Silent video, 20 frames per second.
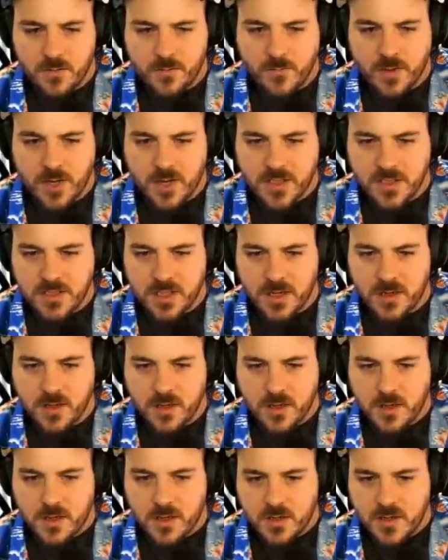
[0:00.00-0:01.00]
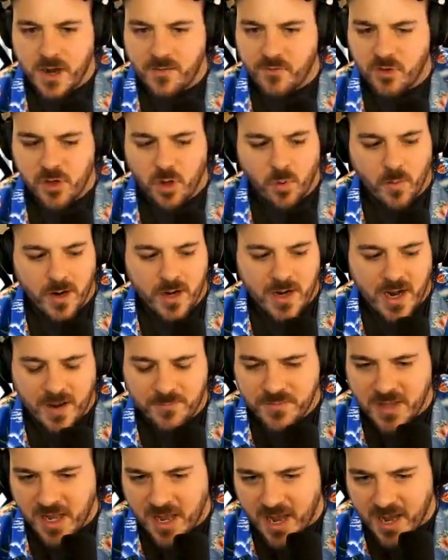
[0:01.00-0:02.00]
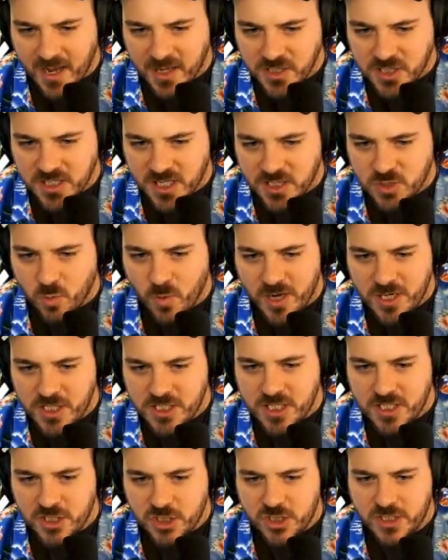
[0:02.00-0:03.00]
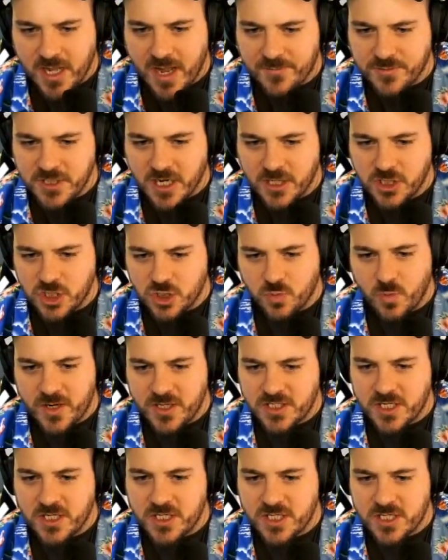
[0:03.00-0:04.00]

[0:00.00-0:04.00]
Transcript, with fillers: Pasta. Never go in empty hands. That's wasted steps. I just wasted